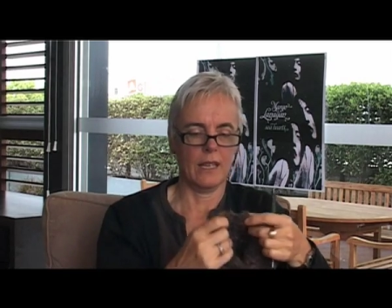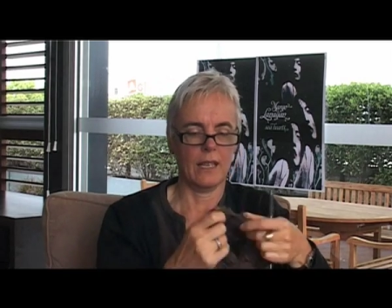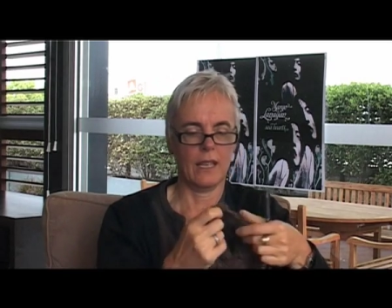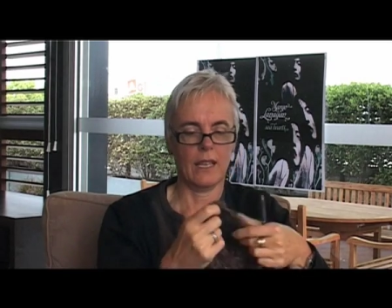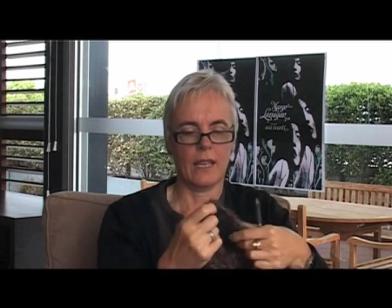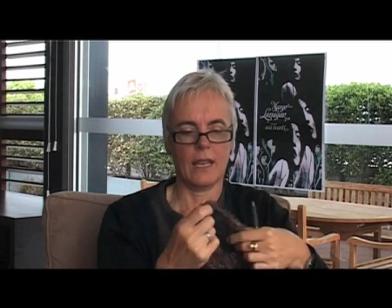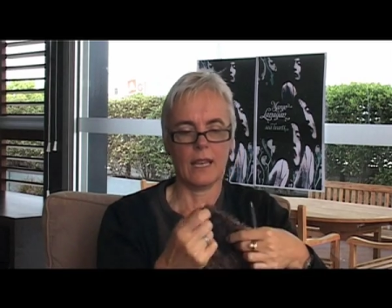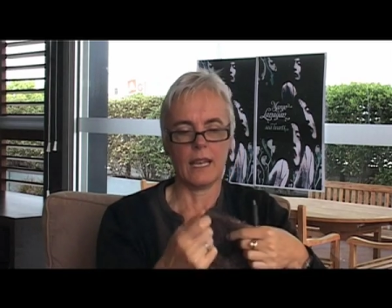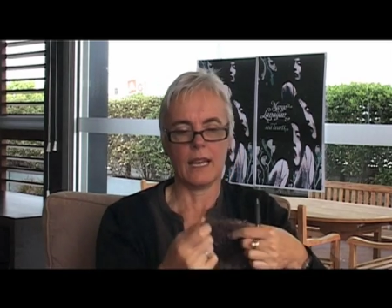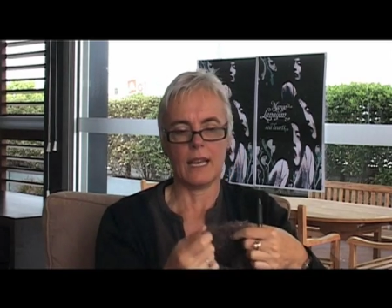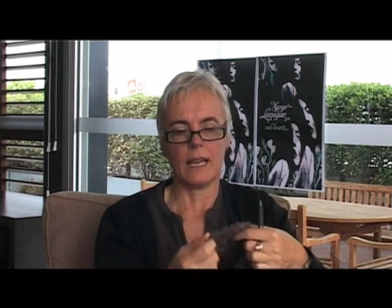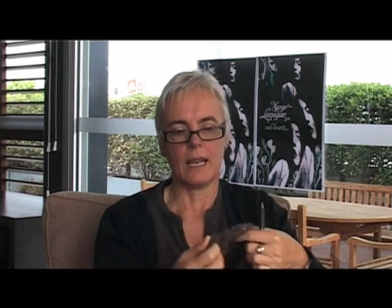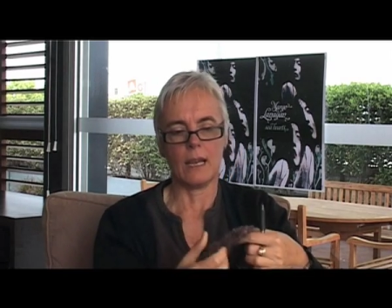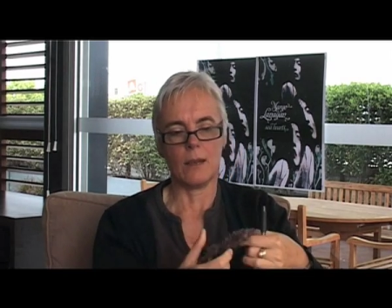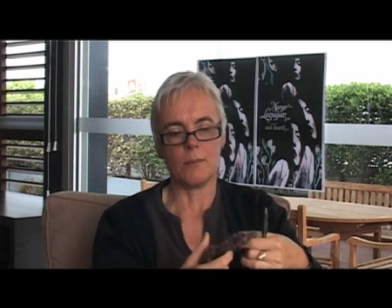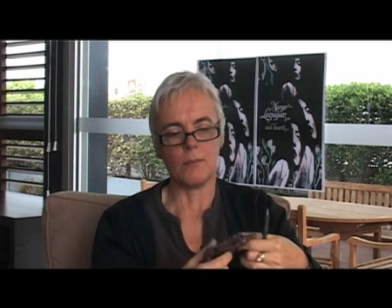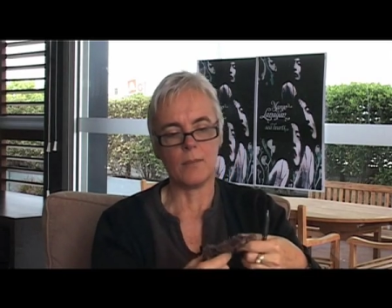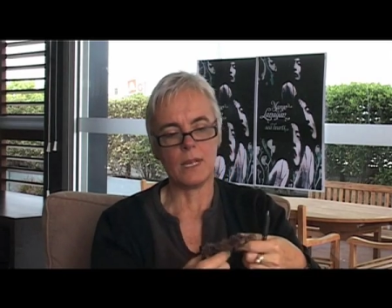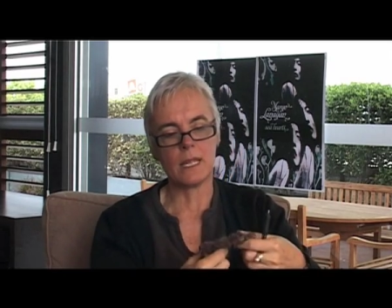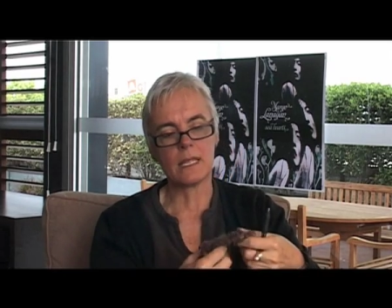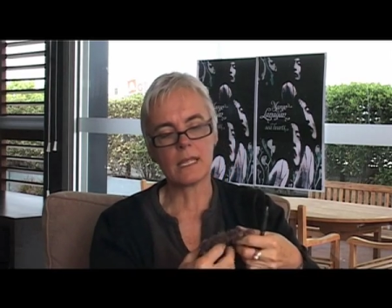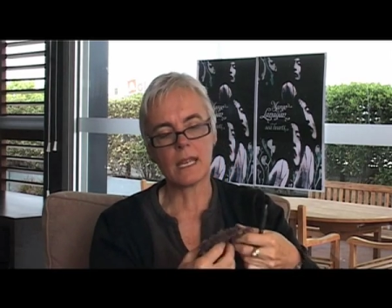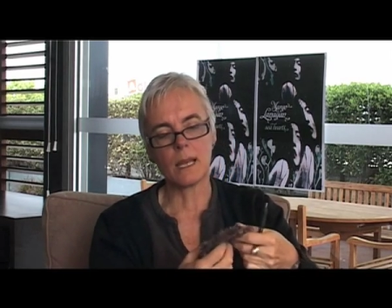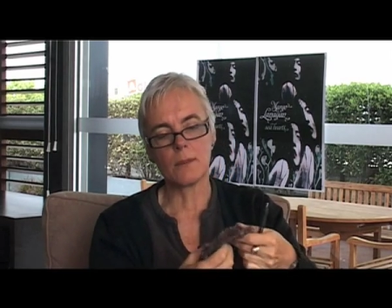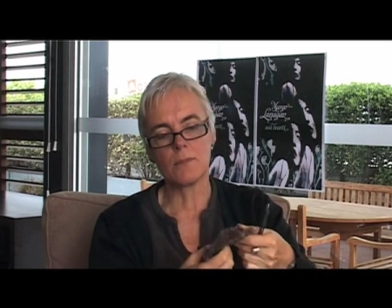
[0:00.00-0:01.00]

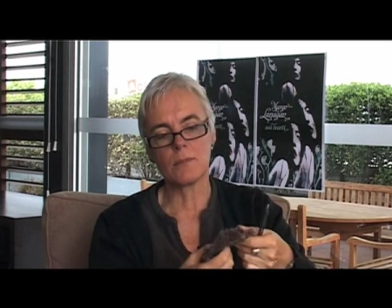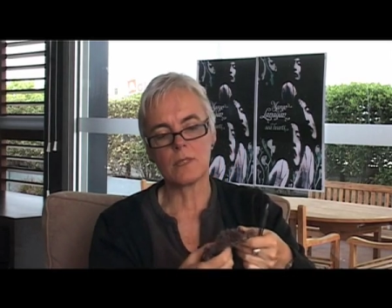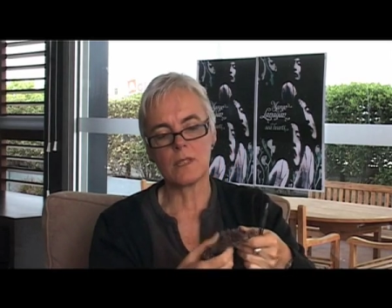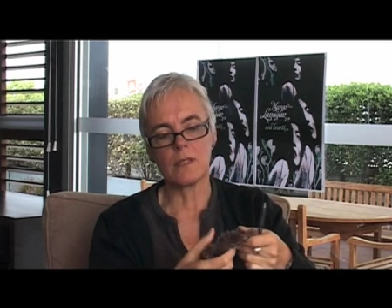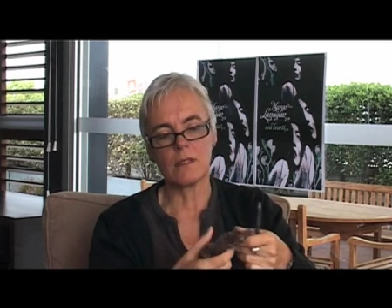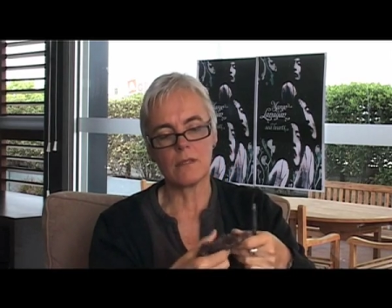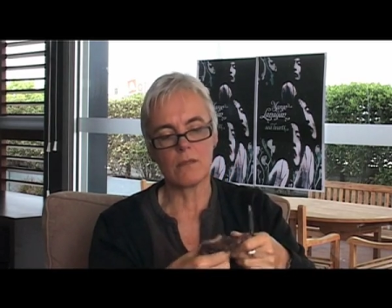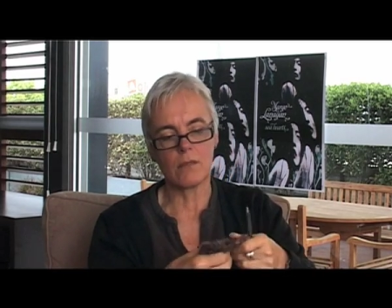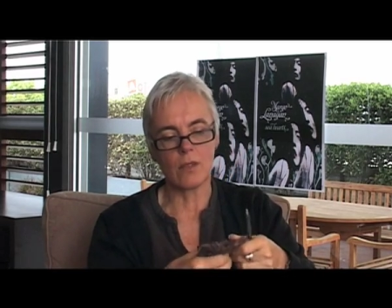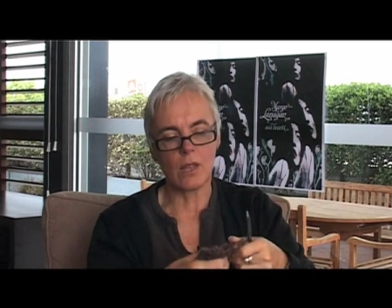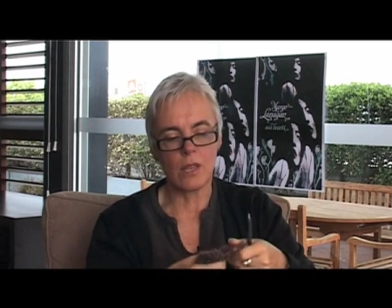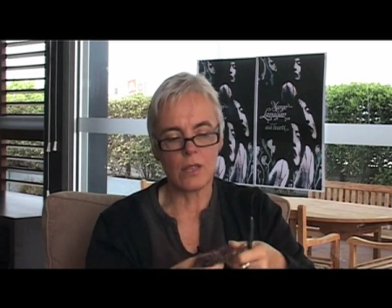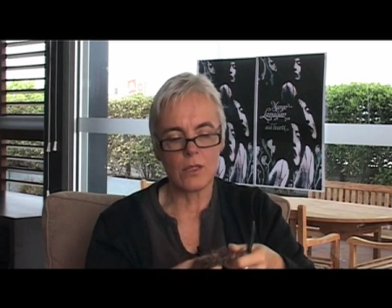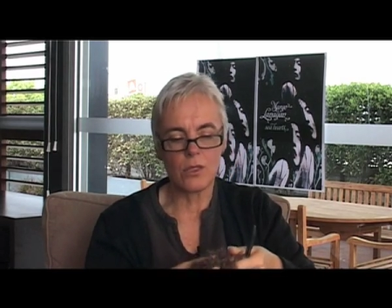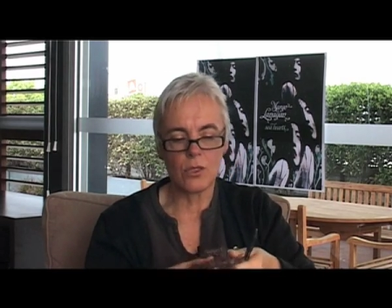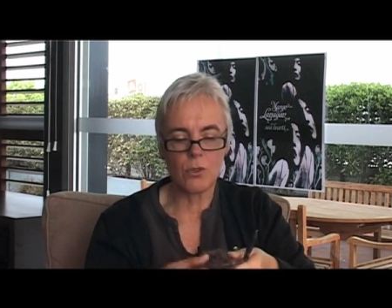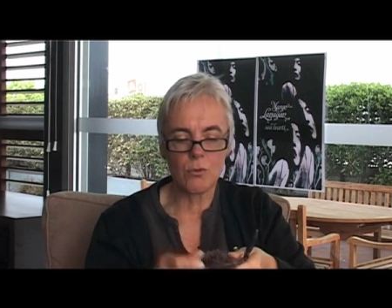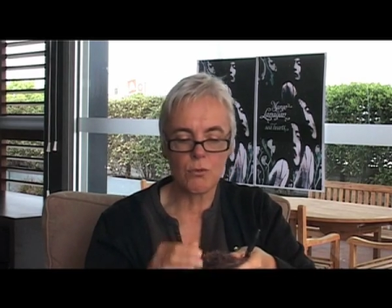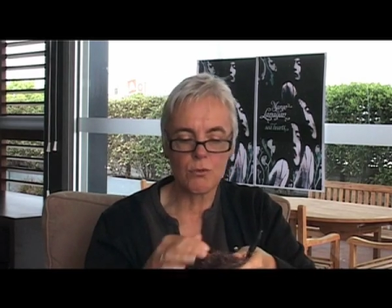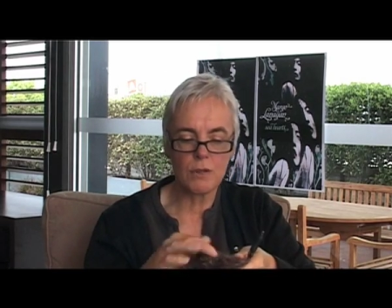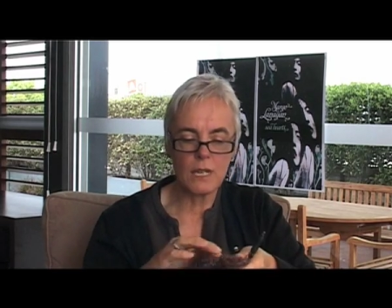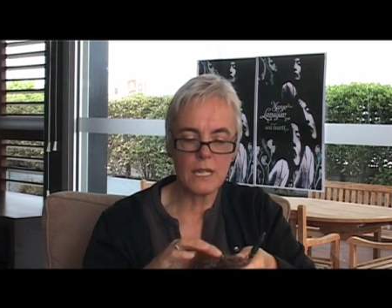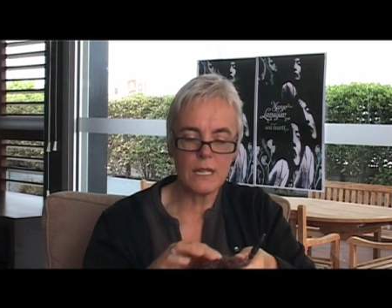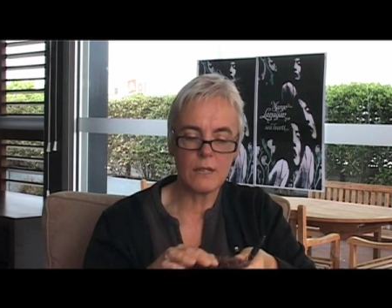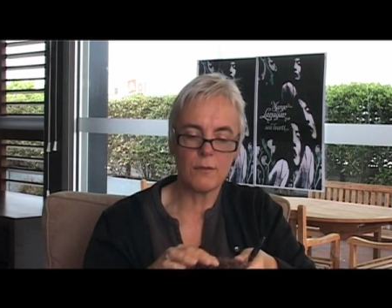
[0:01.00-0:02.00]
It comes in
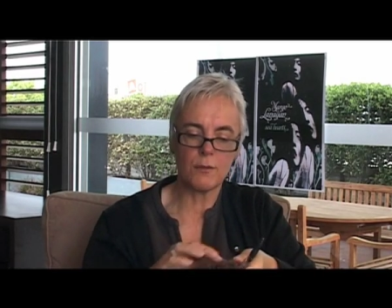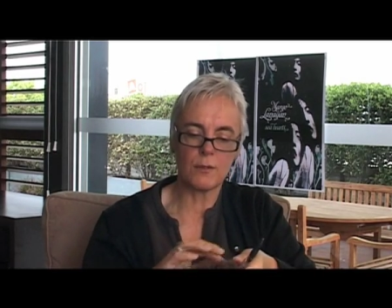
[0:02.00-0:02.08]
three